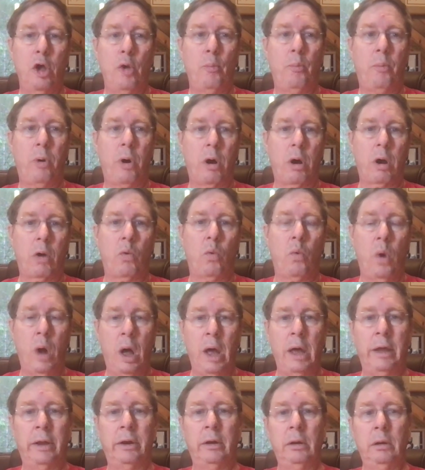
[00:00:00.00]
part
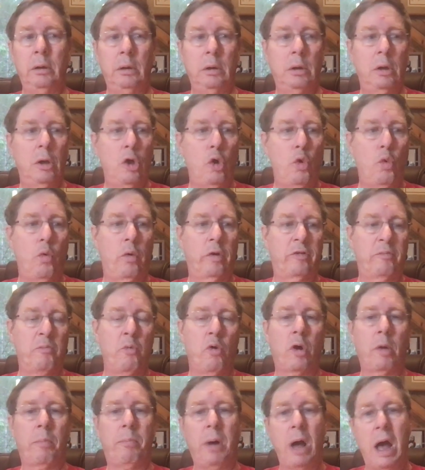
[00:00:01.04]
1 was
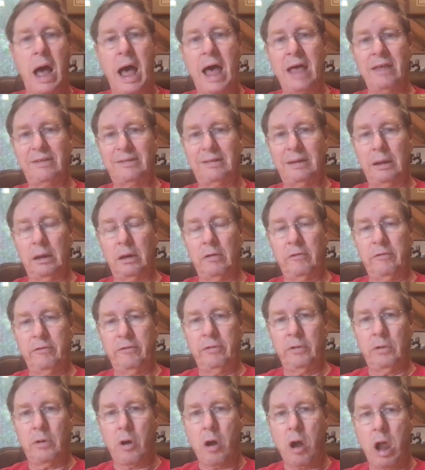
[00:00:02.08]
more
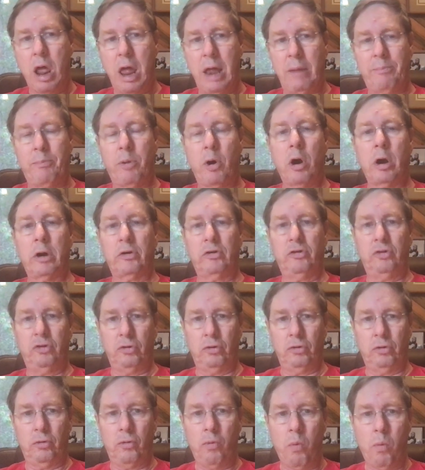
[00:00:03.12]
positive and part
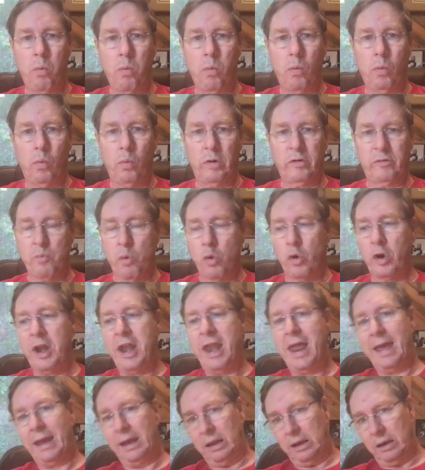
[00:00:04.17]
2 was more
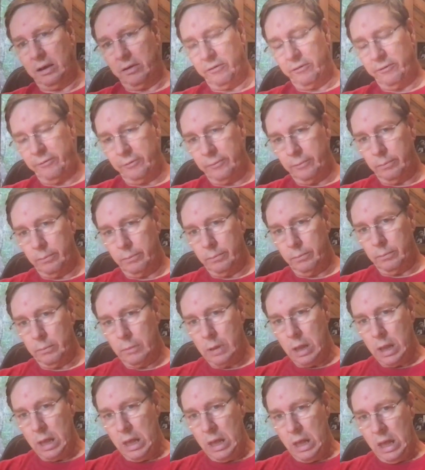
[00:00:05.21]
negative.
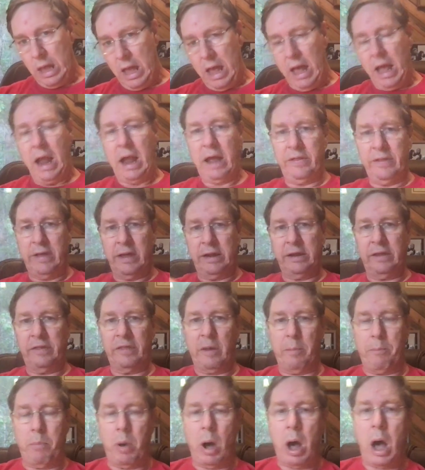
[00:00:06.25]
And then in
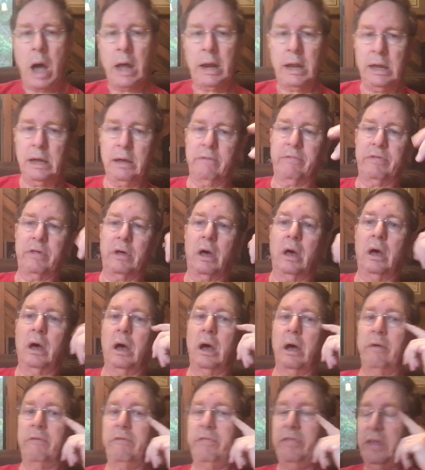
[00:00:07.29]
the body of
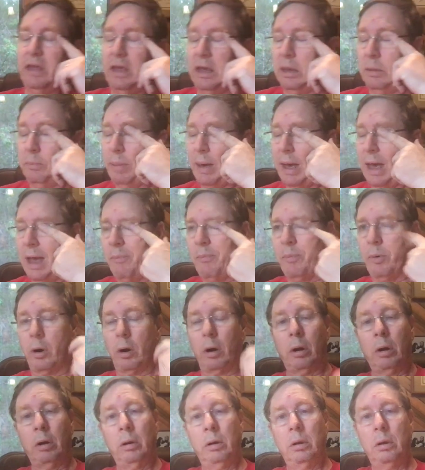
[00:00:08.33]
the
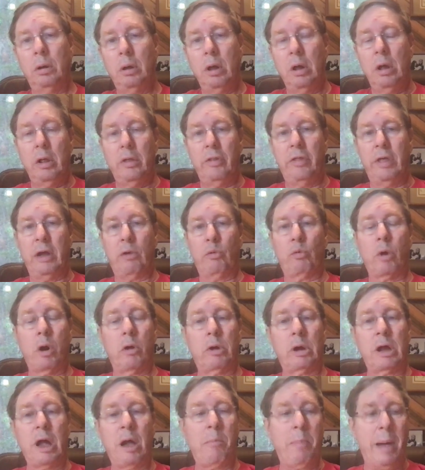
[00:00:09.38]
paper, they
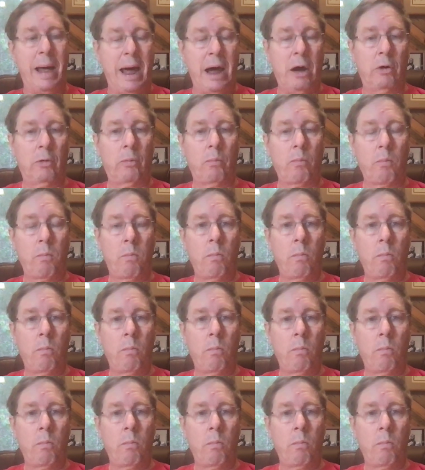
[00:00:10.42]
wrote about